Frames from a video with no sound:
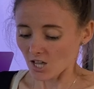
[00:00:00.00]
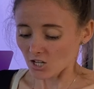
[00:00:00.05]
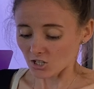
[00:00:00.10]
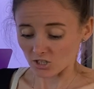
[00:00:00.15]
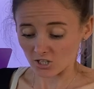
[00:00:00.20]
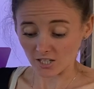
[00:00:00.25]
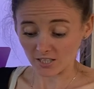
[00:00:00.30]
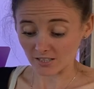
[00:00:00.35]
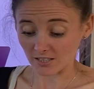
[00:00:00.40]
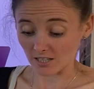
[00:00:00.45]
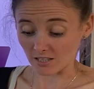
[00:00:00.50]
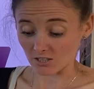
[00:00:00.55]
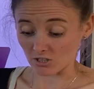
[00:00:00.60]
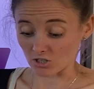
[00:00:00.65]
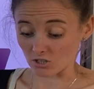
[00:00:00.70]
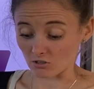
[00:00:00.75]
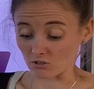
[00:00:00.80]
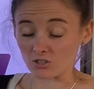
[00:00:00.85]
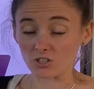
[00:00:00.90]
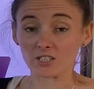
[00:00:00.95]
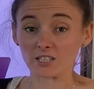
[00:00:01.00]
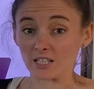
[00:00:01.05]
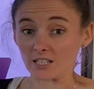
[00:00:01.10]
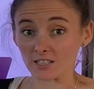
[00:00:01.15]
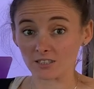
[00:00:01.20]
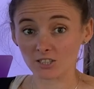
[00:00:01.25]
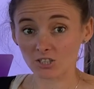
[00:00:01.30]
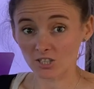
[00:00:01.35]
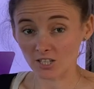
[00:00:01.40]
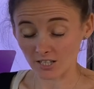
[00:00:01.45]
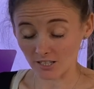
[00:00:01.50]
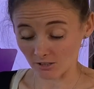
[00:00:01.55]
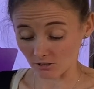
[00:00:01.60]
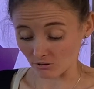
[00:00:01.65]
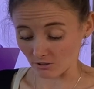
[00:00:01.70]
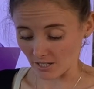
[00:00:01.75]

just like the children did in the jigsaw